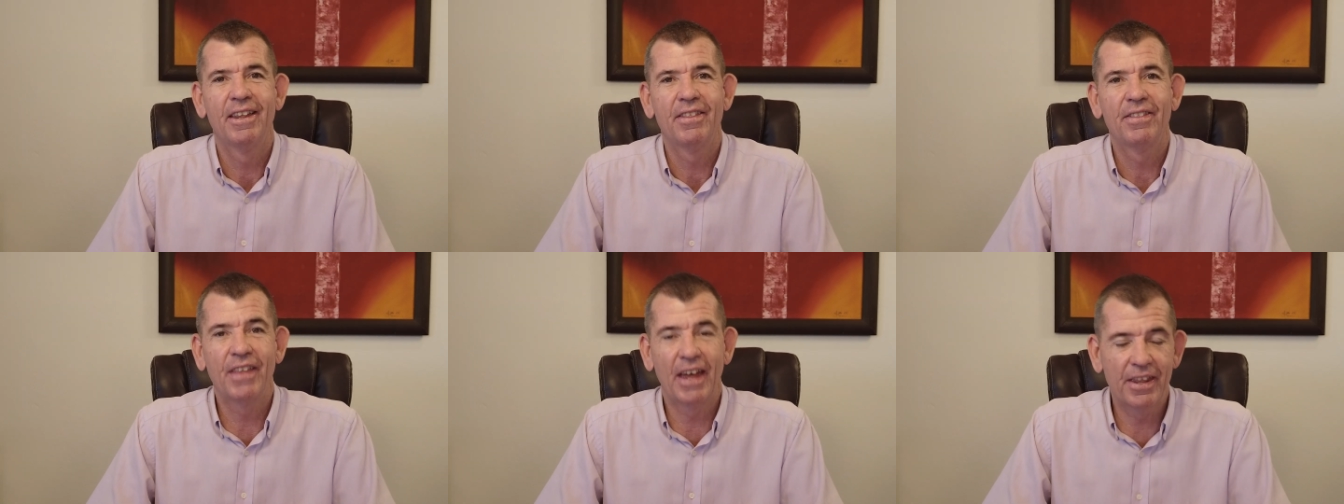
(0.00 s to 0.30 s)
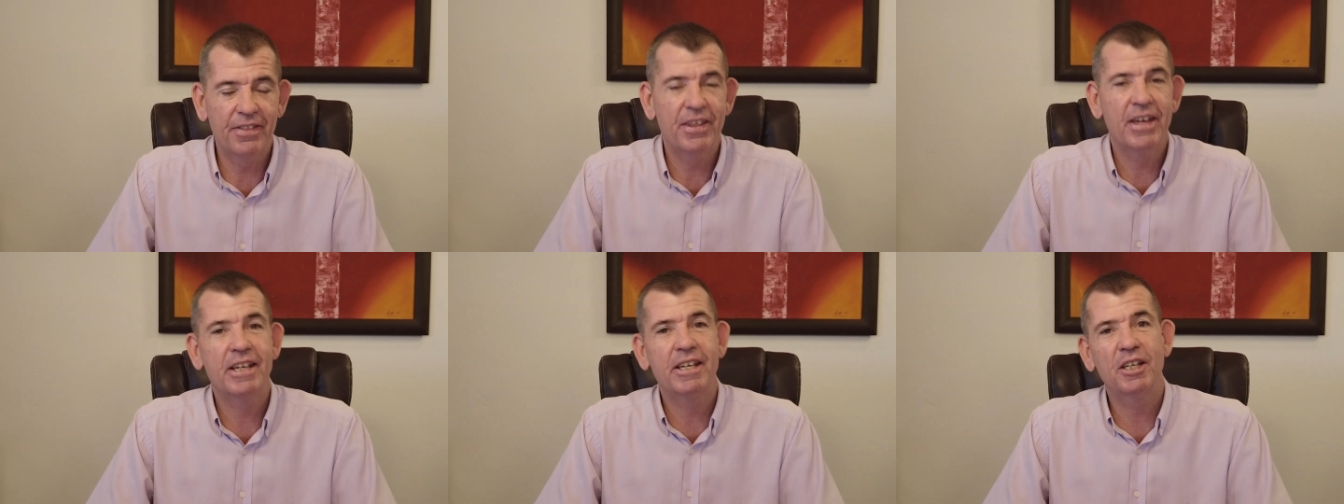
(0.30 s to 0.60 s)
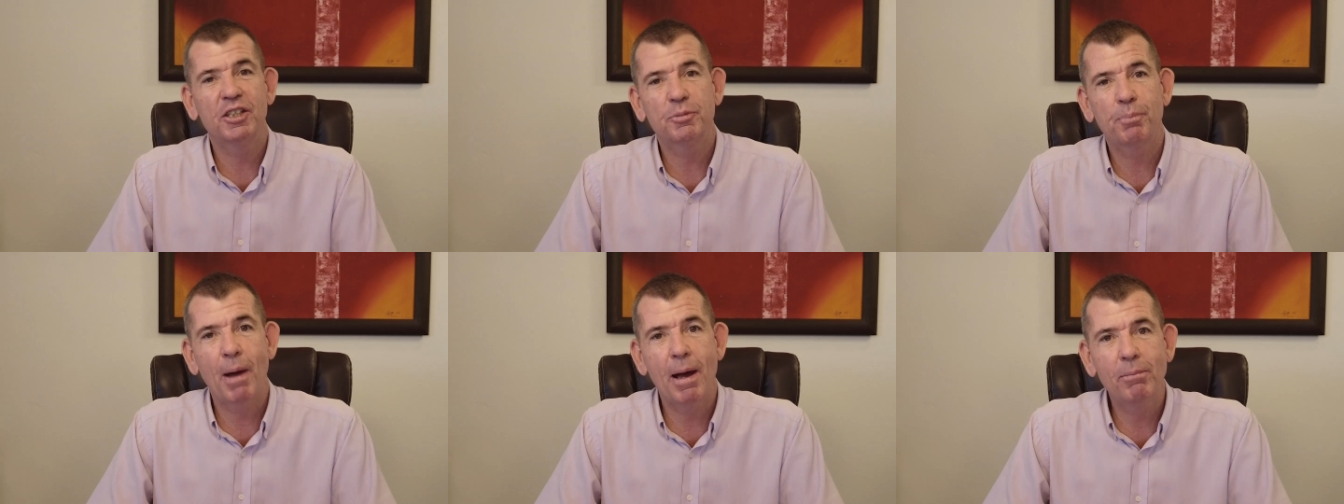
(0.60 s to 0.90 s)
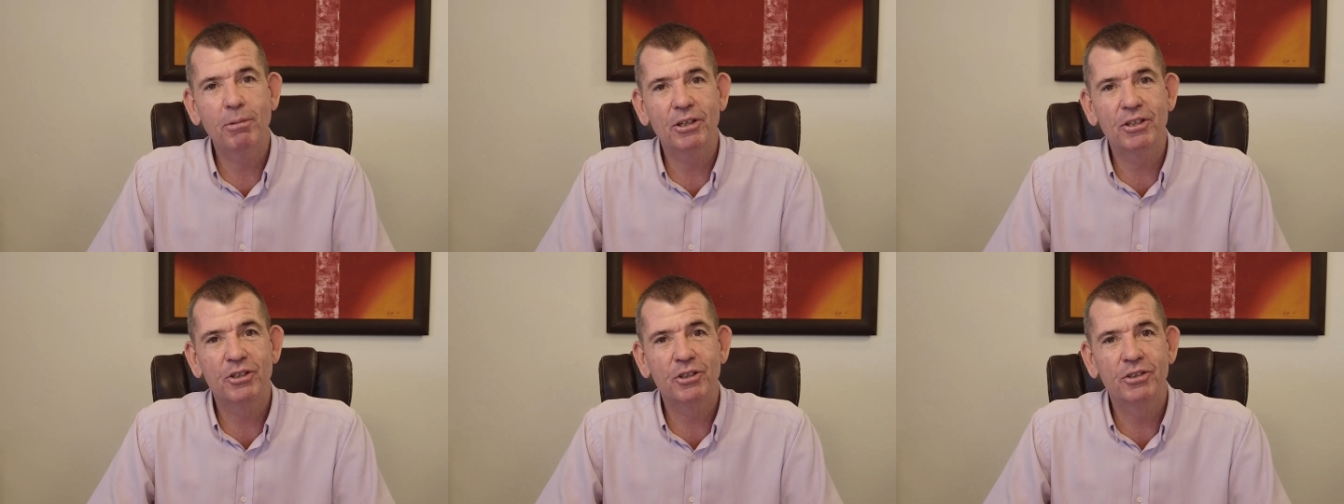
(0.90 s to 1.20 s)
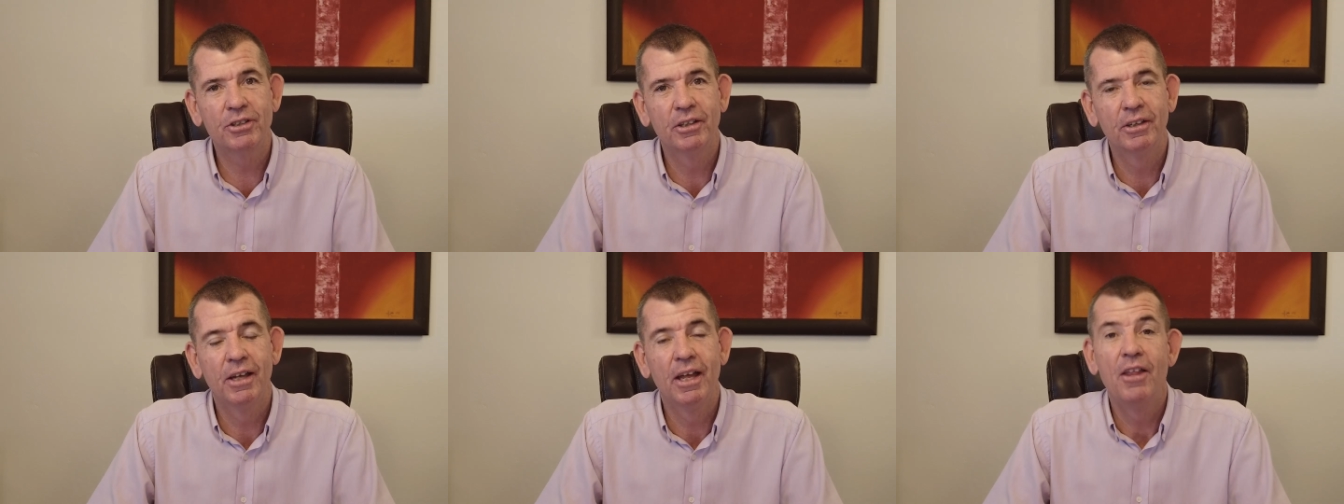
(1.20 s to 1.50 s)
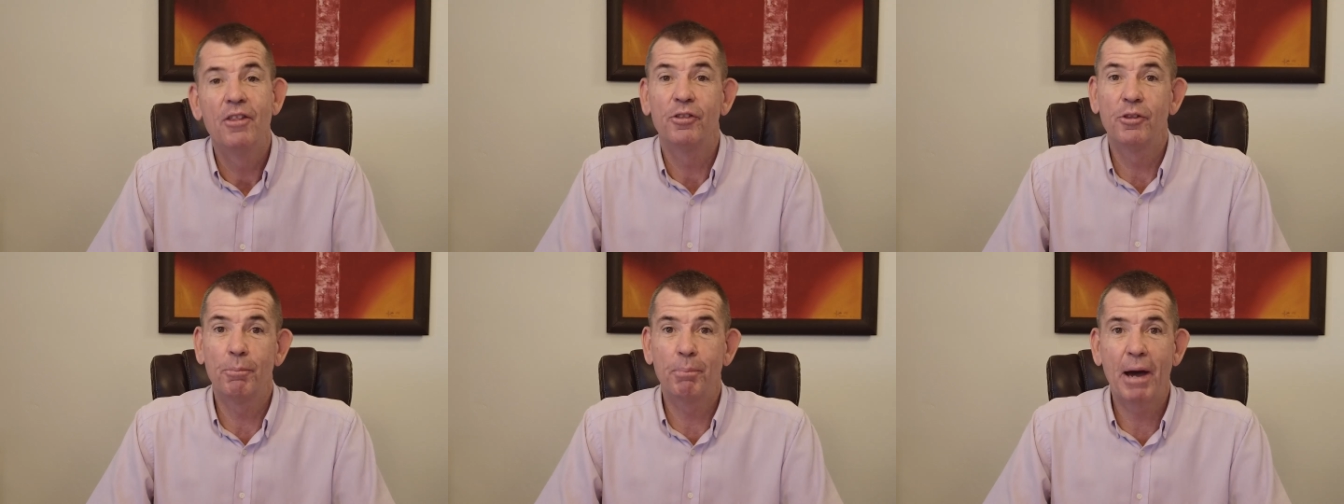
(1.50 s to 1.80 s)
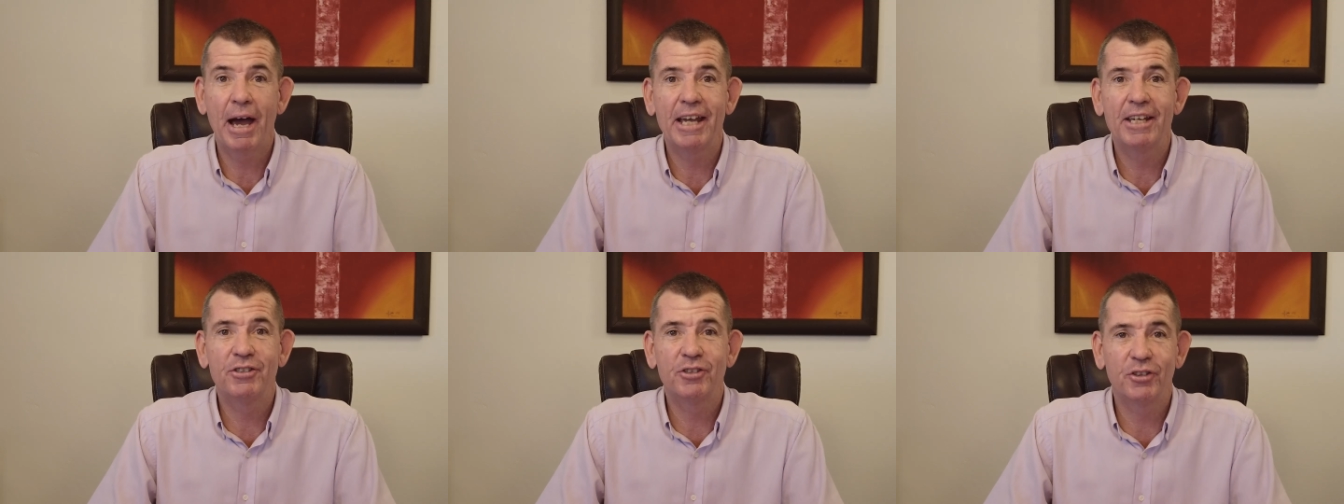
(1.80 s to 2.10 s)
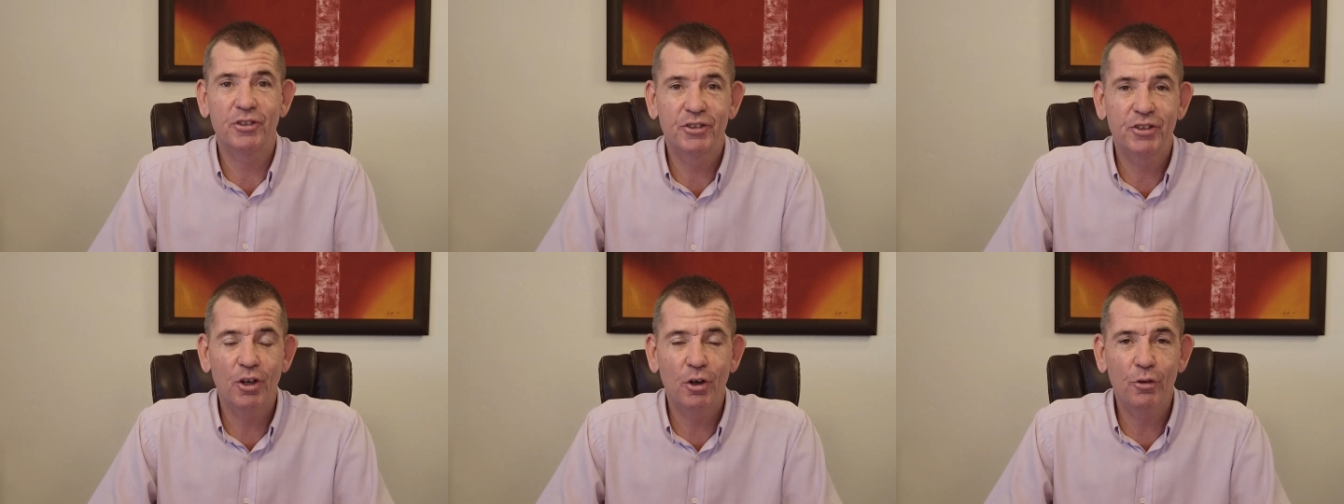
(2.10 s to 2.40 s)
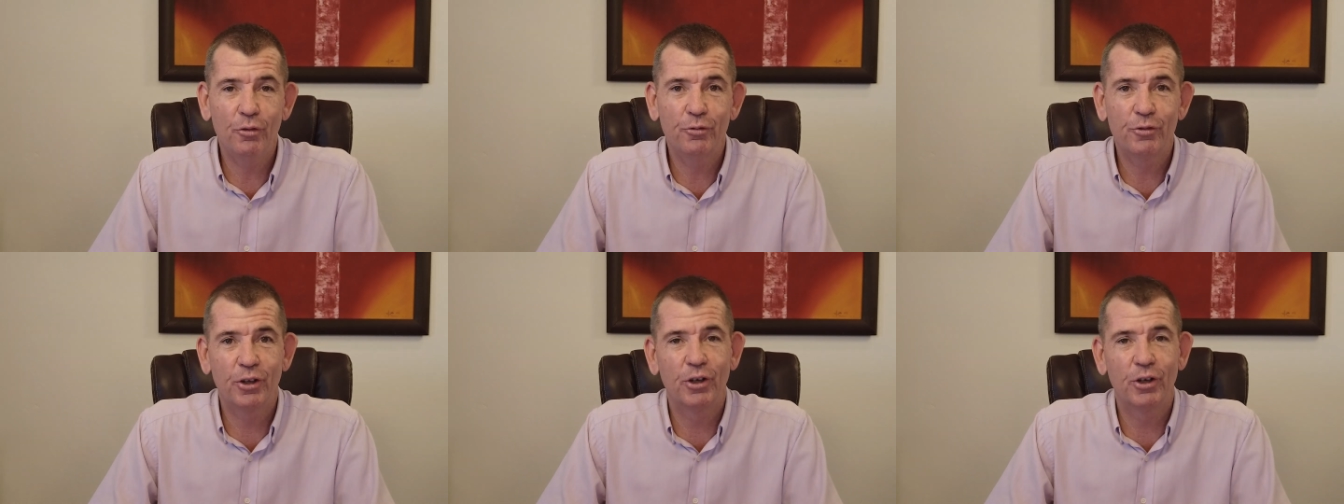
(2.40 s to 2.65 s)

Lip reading: That then gets published. The page itself